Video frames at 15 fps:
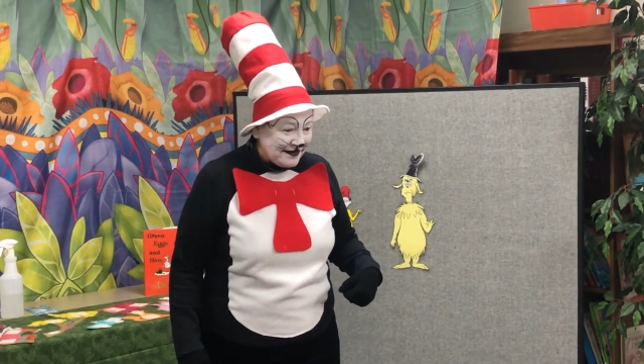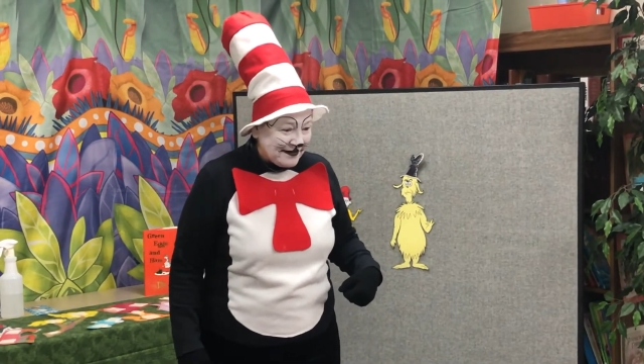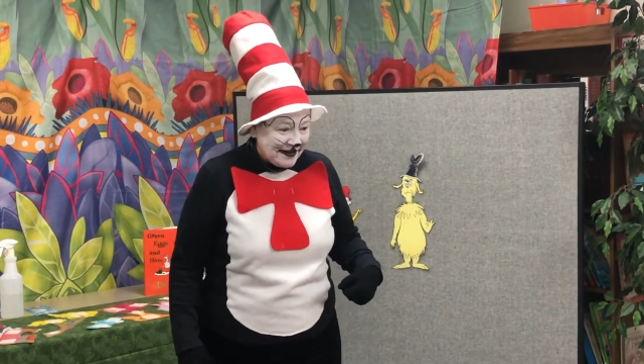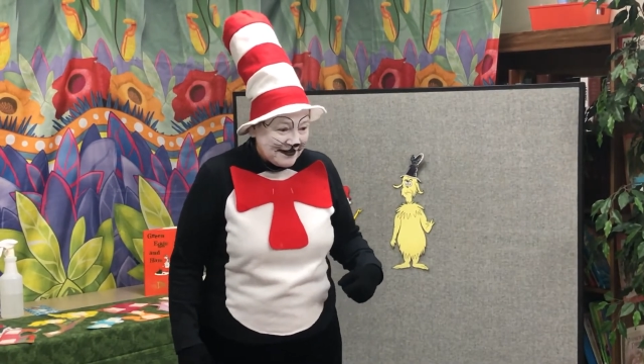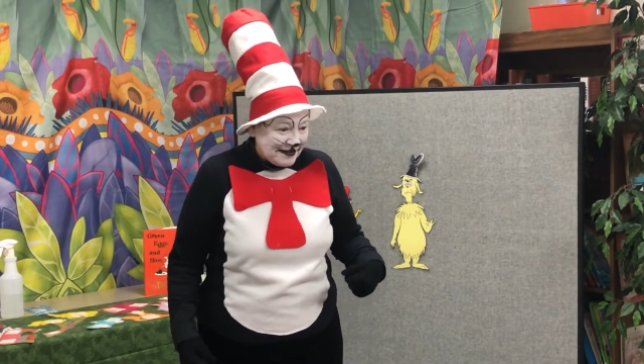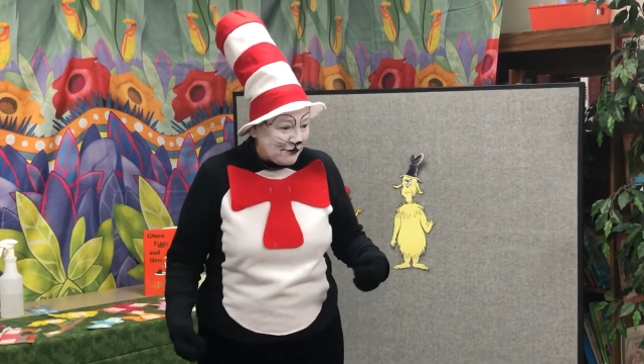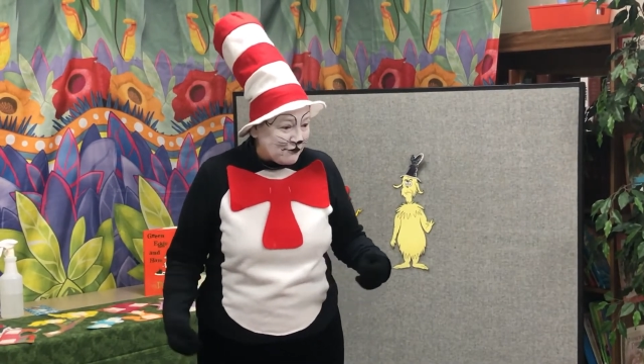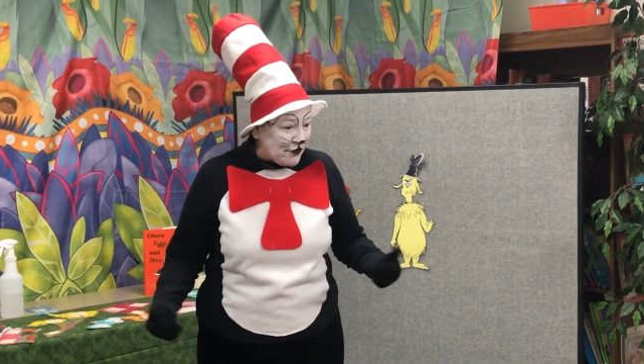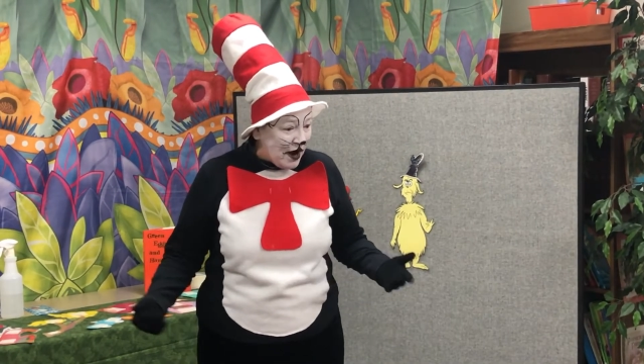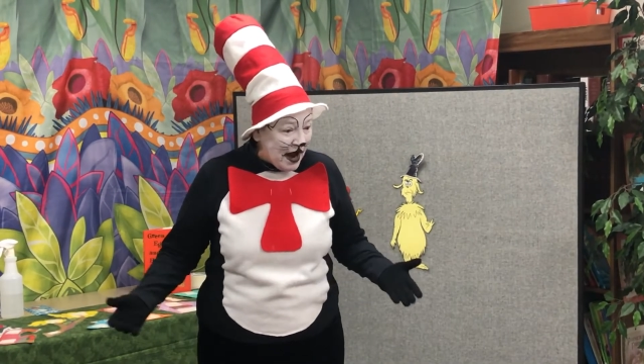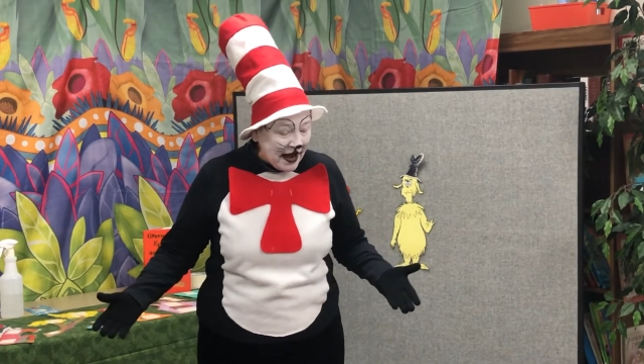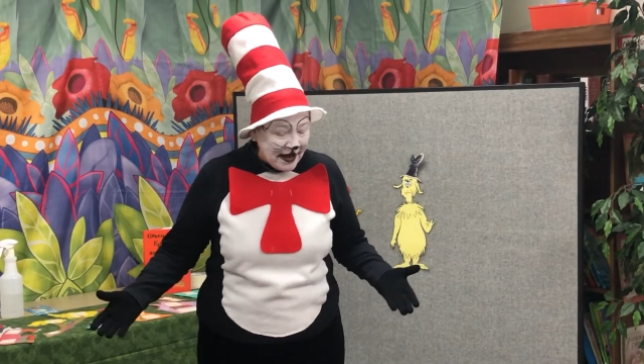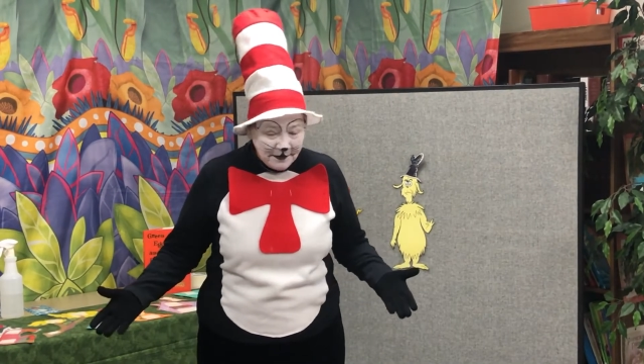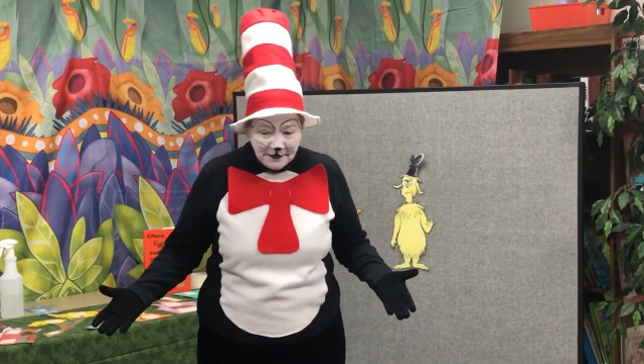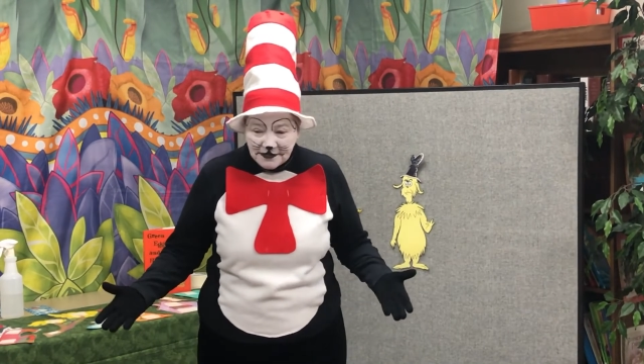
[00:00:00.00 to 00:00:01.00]
Because it
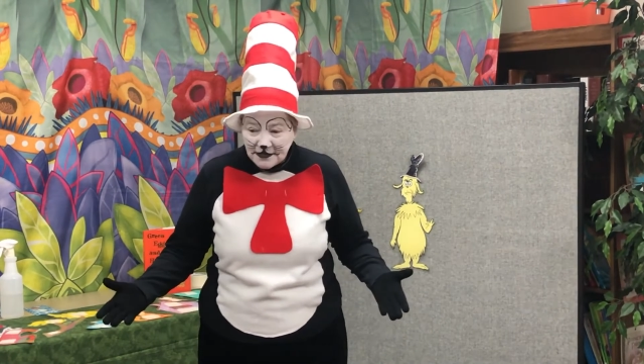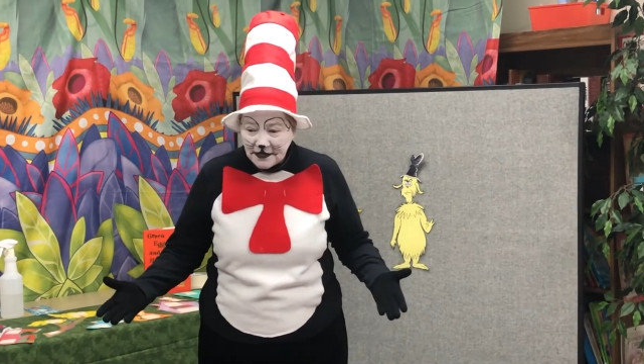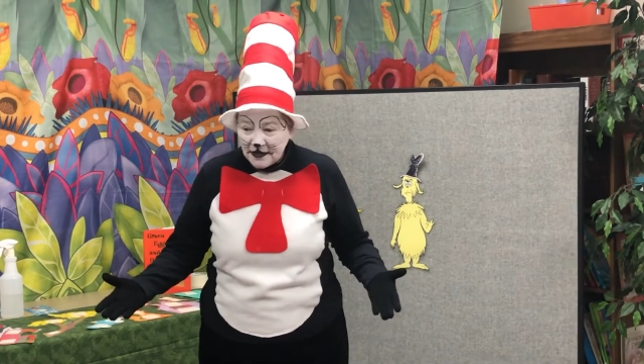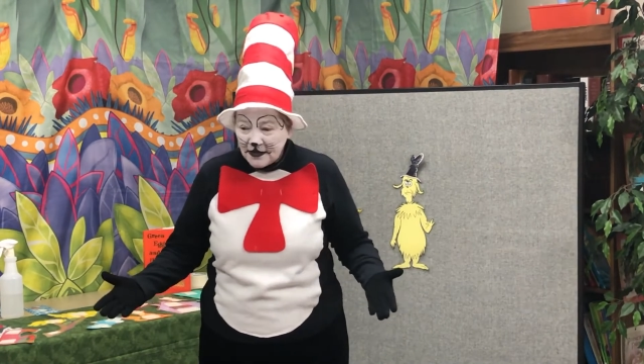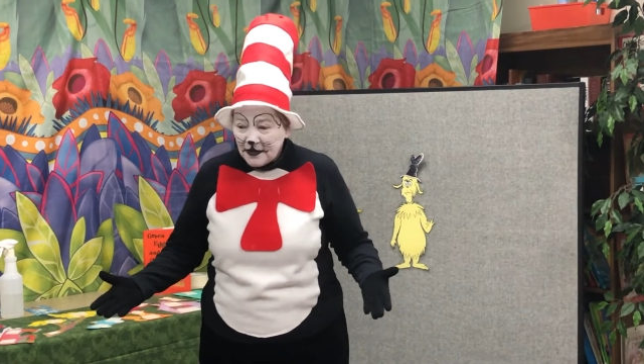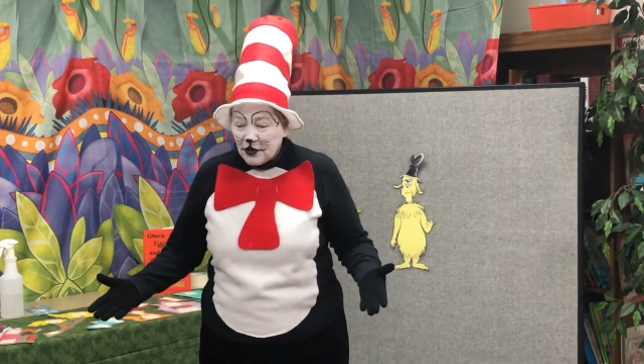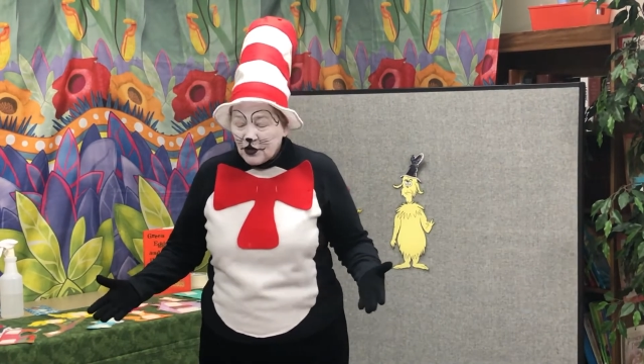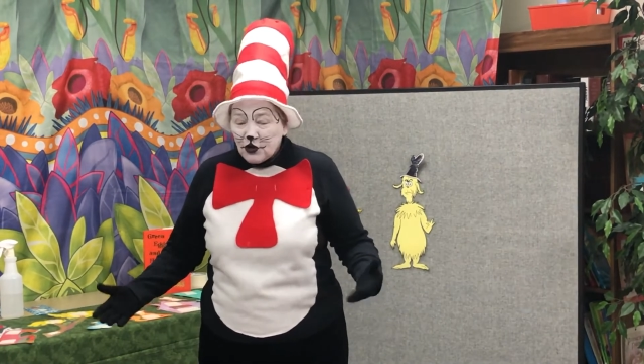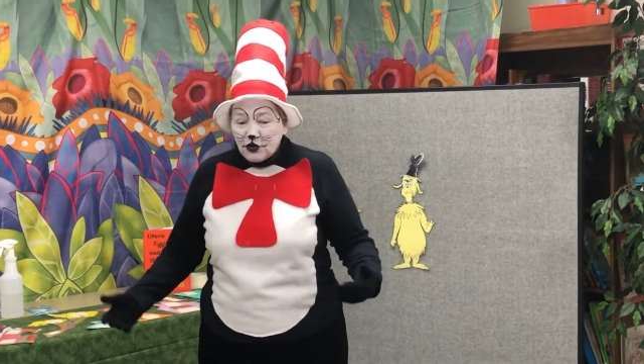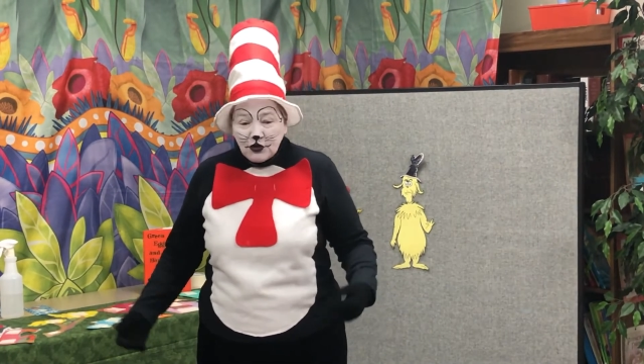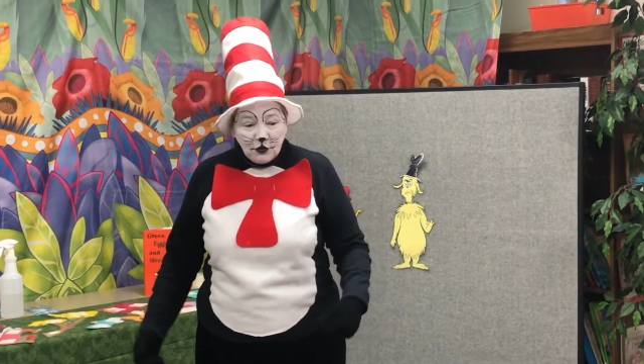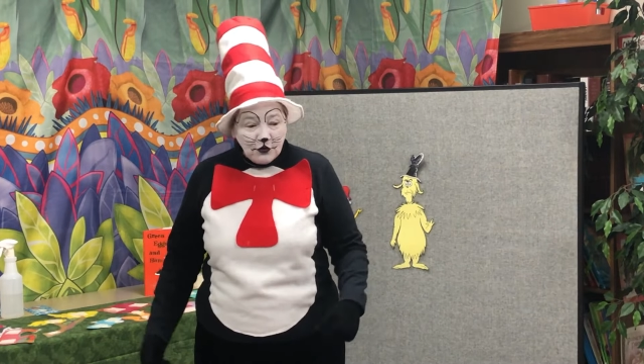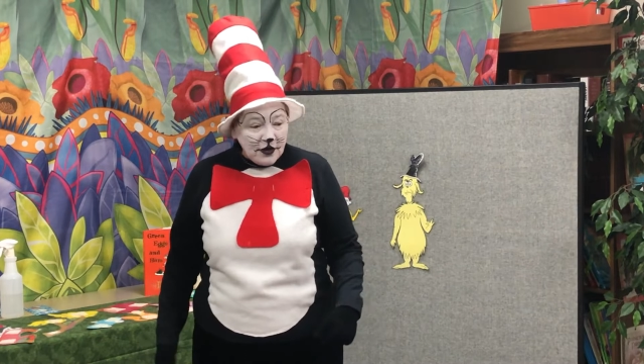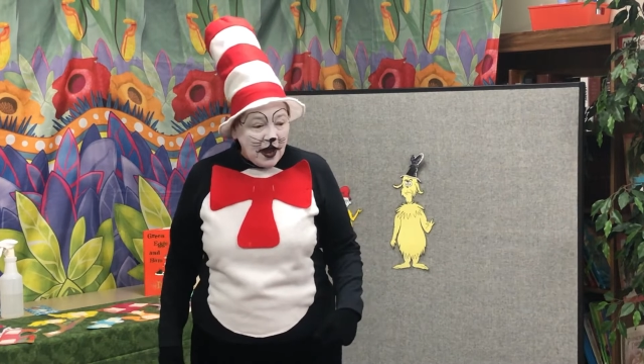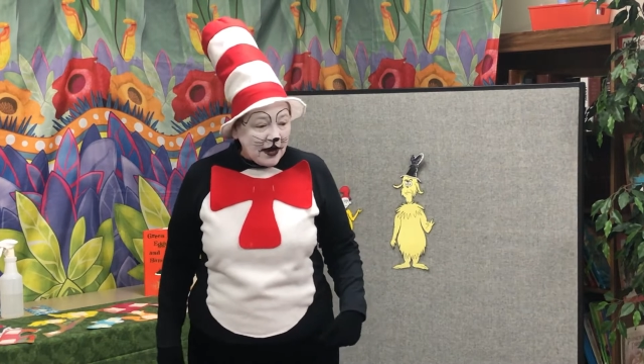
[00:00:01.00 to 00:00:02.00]
rhymes.
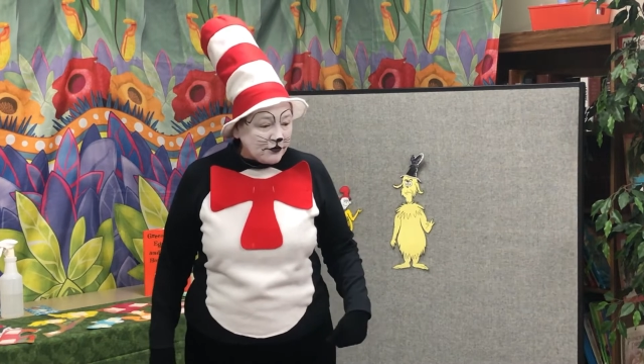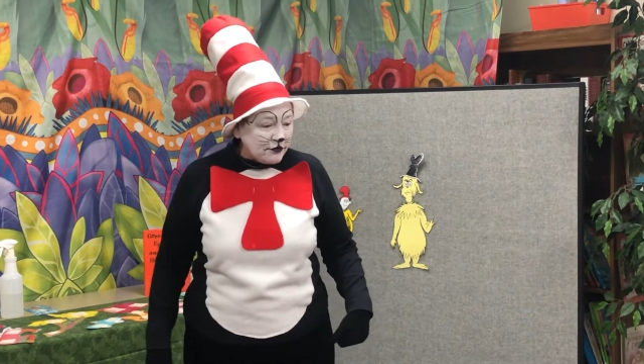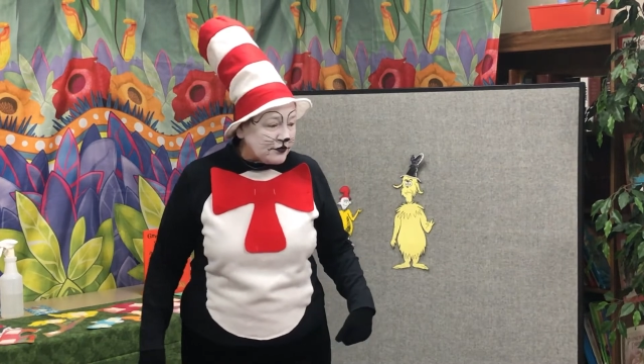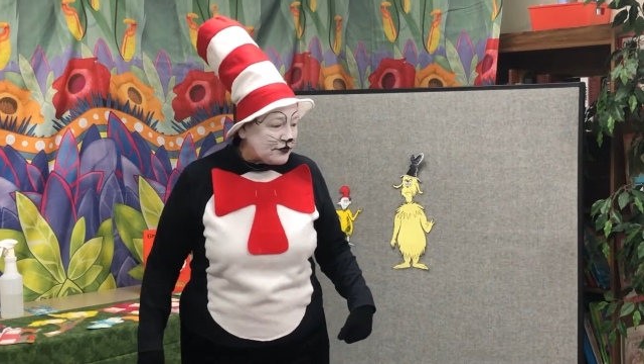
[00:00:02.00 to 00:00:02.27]
So Dr.